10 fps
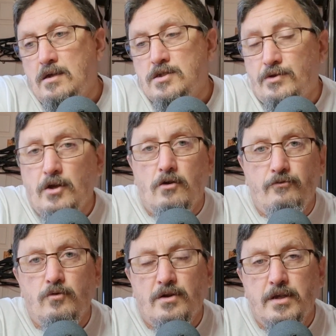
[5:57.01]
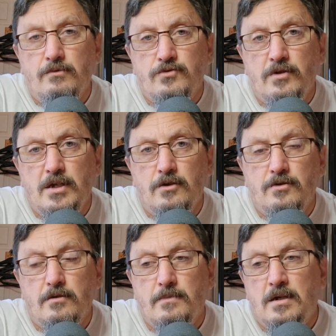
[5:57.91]
So I think overall, I think it was really good,
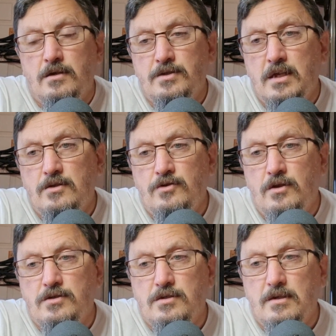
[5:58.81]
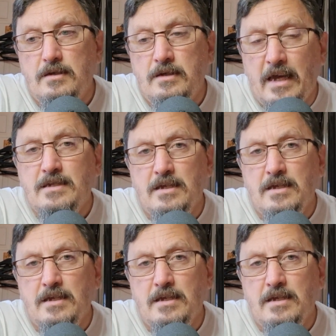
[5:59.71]
and I think that yes,